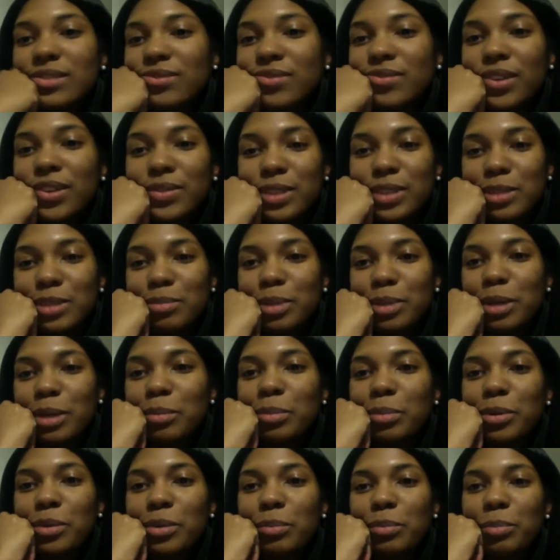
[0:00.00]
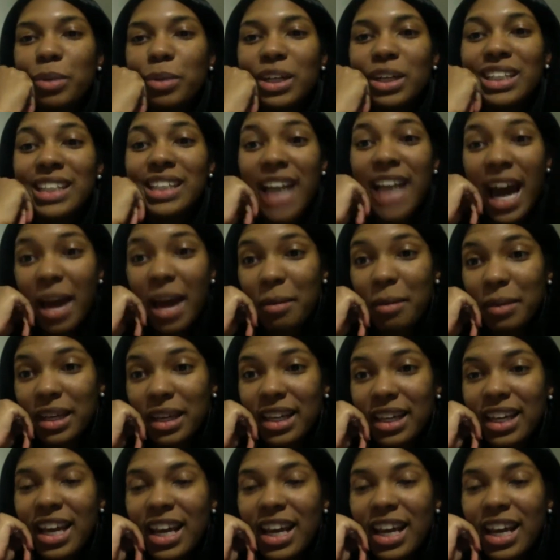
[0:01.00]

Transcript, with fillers: 15 people put diamond